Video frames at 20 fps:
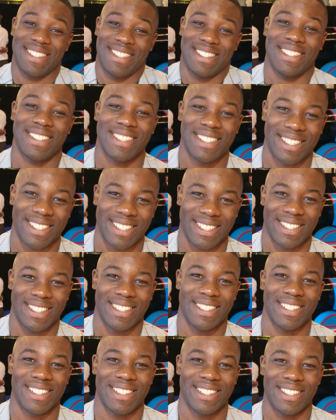It's
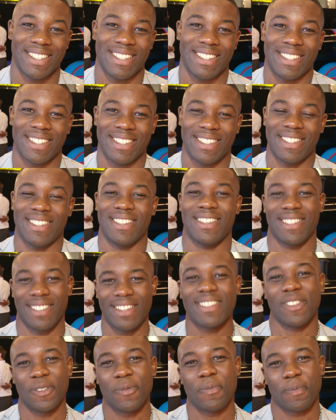amazing to have you with us this
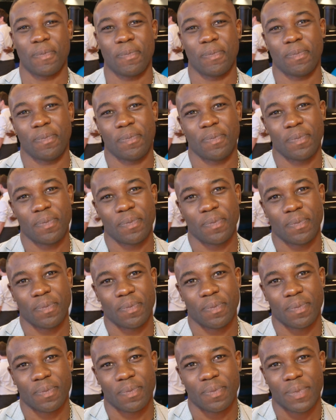morning. Um, how
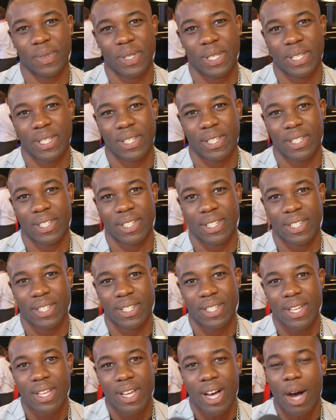excited are you? Are you a big Thomas
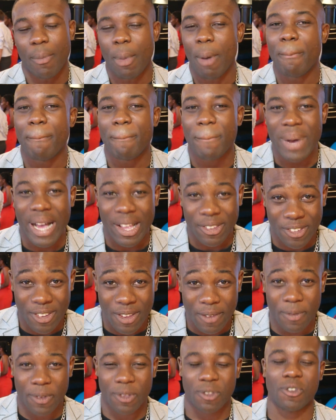fan? I'm a
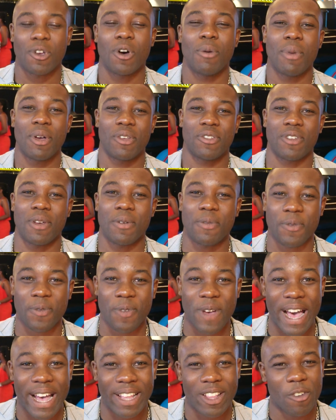massive Thomas
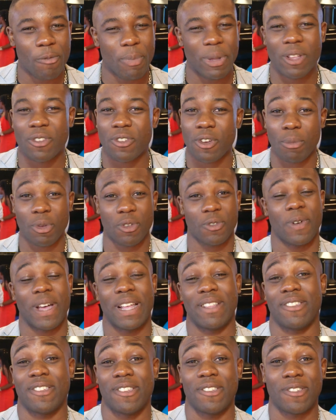fan. I've been a Thomas
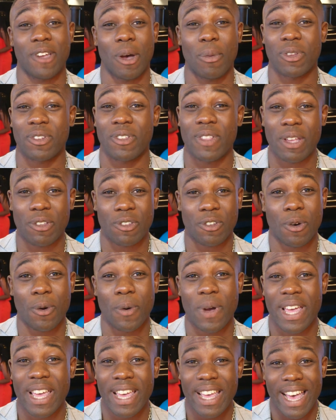fan since I was
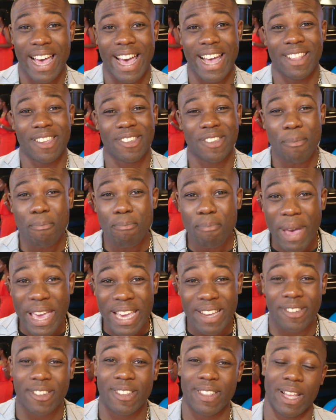little, and it's
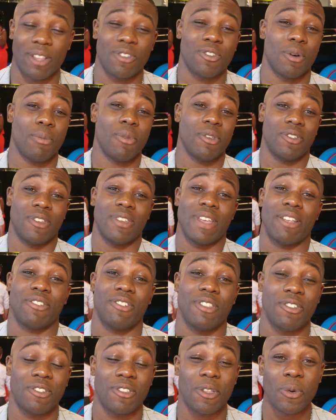amazing that Thomas is
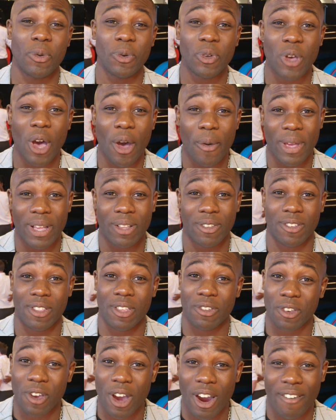actually still going to
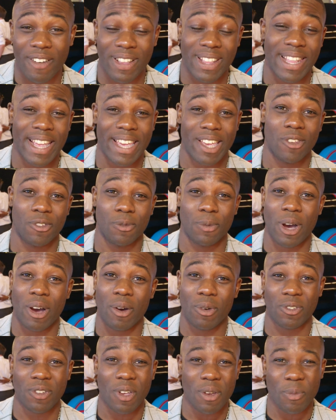this current day as
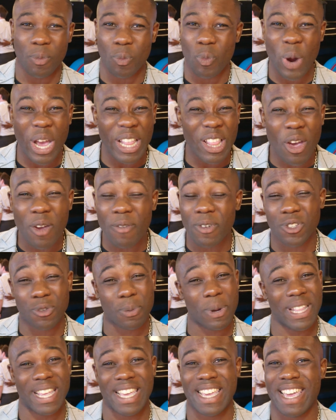well. So, well over
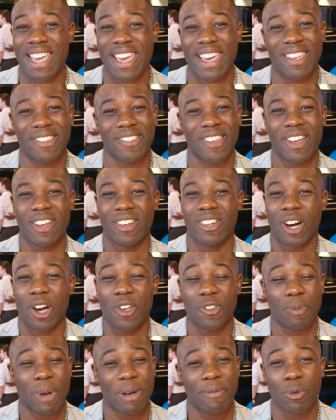20 years. I
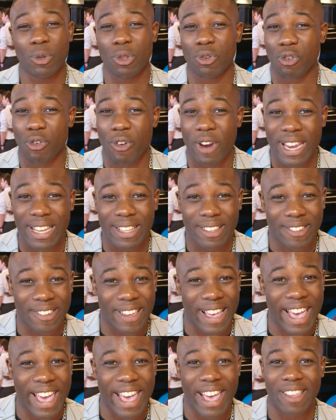used to have all the train
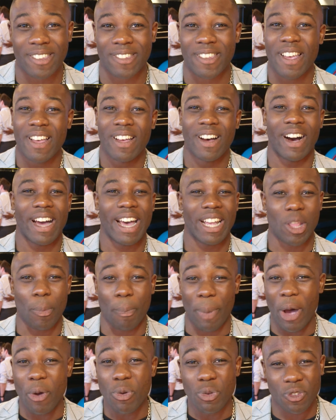sets, I had the
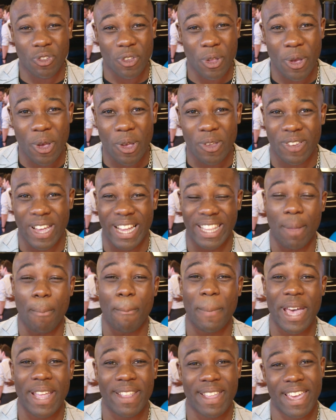posters, I had the
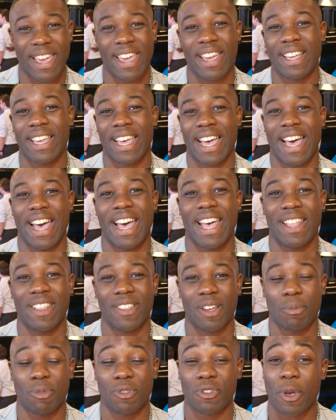bedding,
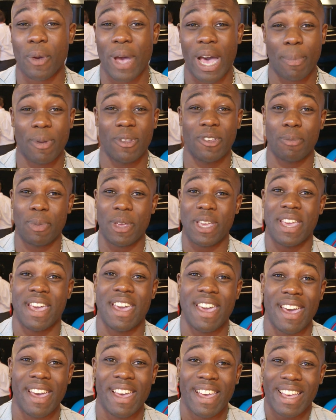and I'm so happy to be
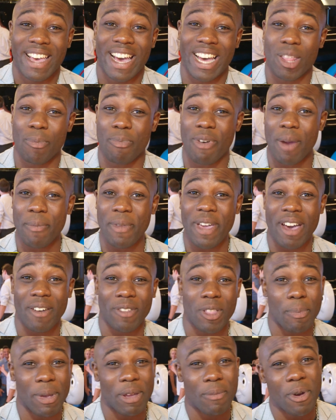here at the premiere
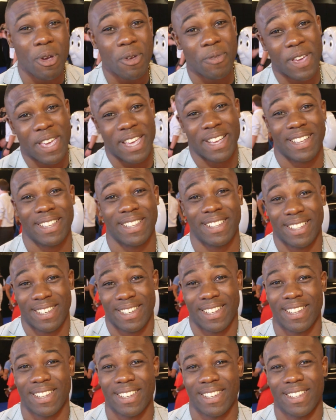of the big movie
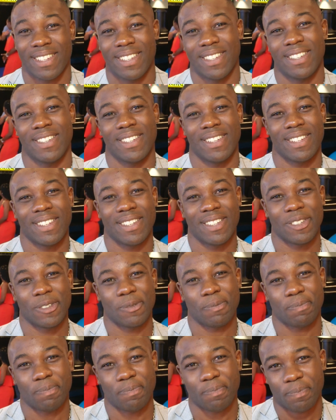why do you
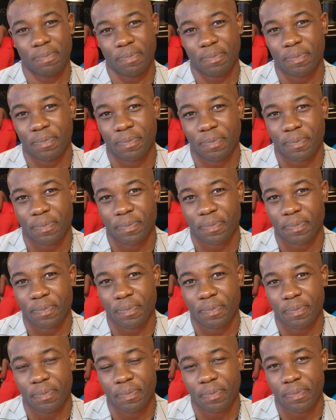think Thomas remains so
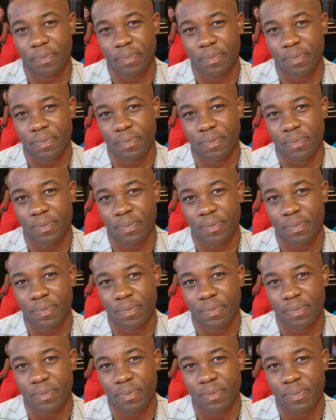beloved? What is the
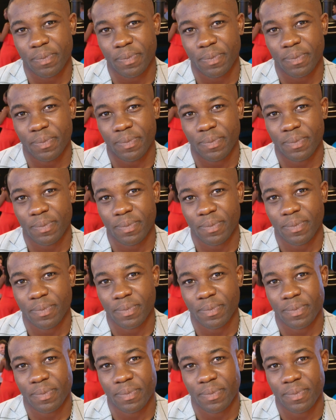secret to his
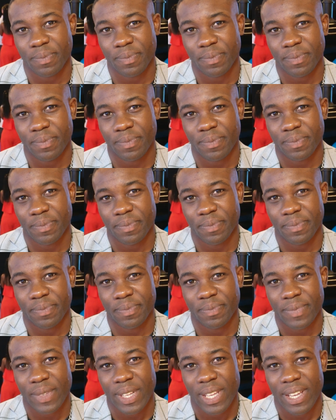longevity as a
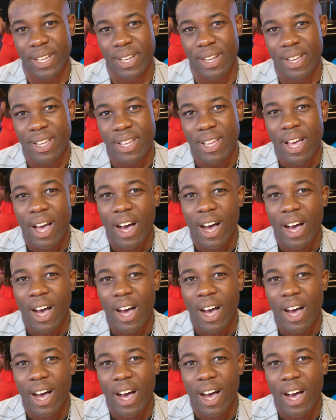children's character?